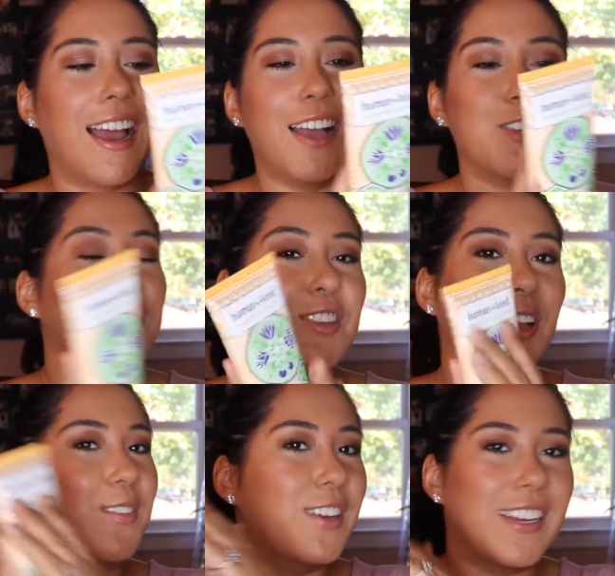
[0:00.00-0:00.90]
I just
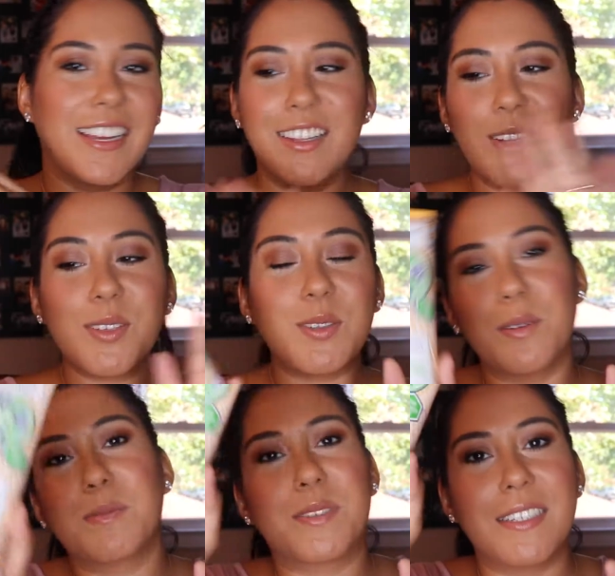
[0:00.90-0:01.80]
love it. It looks
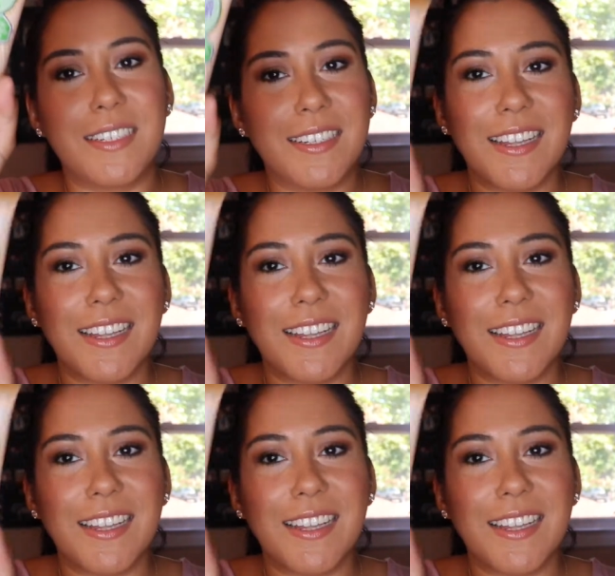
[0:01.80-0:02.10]
so pretty.